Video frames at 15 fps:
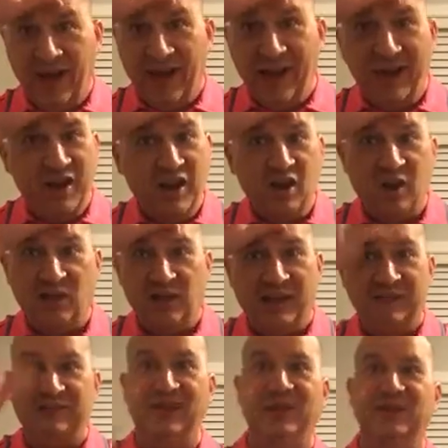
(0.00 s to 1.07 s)
And no,
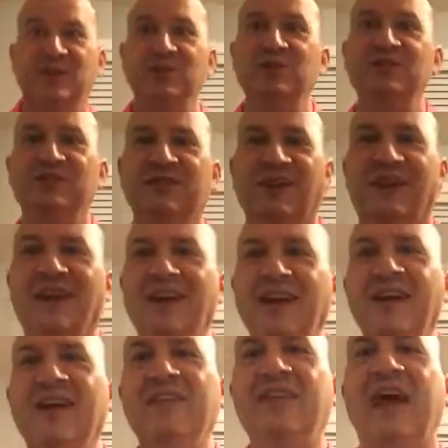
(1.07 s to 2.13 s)
that's not loser.
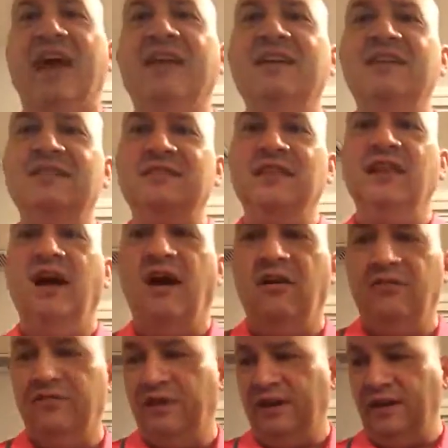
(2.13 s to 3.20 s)
That is
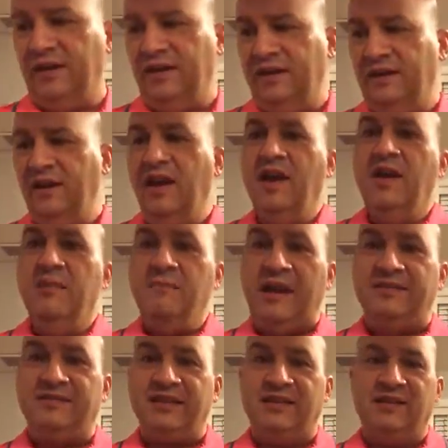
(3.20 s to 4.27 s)
love. And
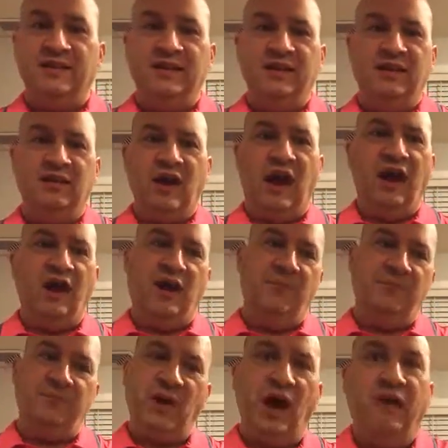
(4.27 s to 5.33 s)
basically,
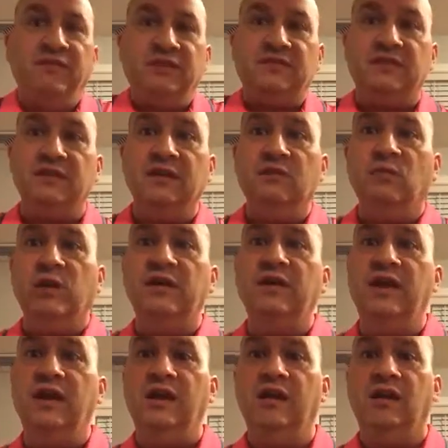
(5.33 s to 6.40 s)
obviously, we
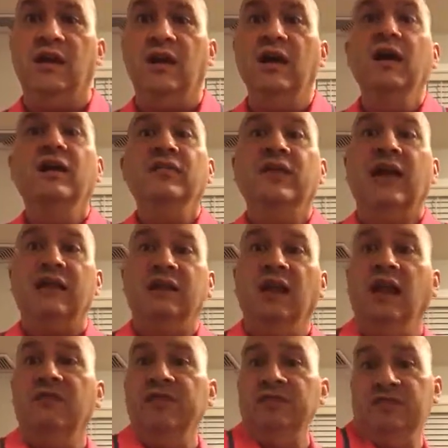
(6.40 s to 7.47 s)
hear that
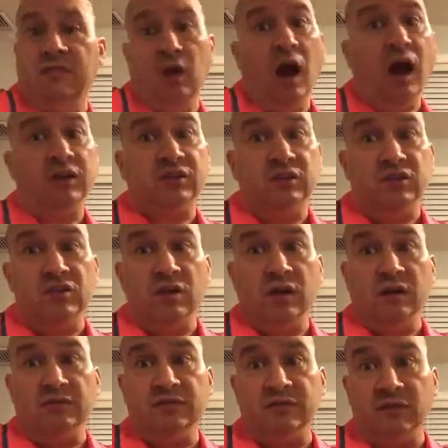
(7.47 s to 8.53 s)
love is the oxygen
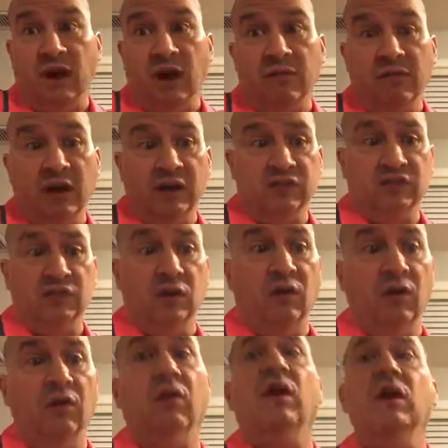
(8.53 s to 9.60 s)
of our
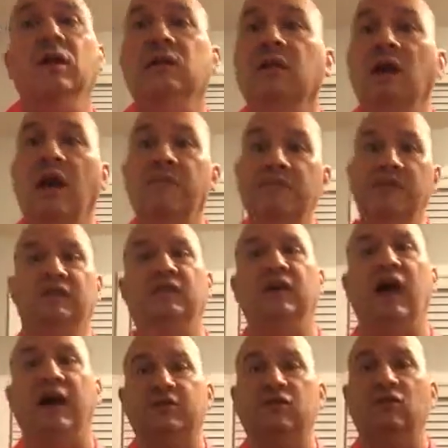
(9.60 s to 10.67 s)
soul. Love is the
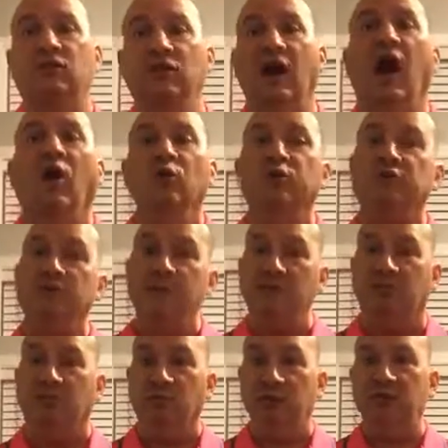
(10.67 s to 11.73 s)
actual
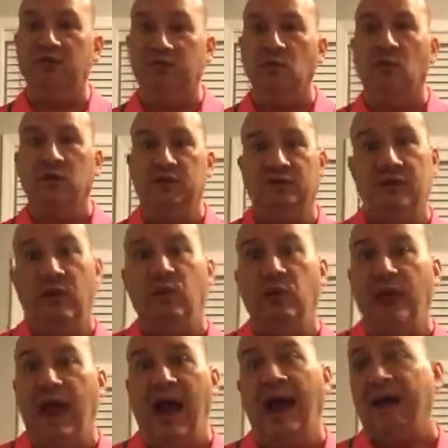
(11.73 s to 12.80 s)
ultimate resource that
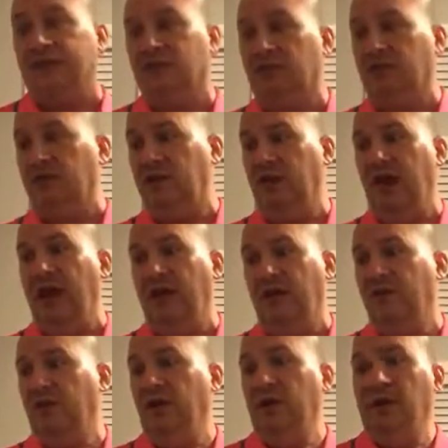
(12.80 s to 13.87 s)
we actually
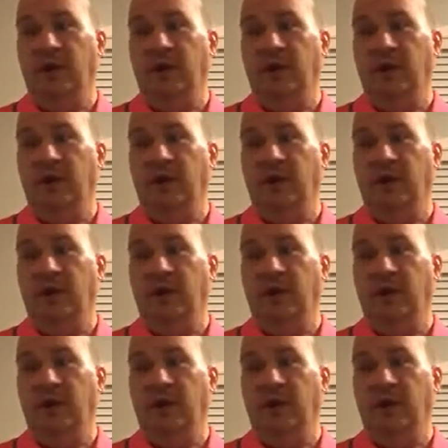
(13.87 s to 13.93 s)
have.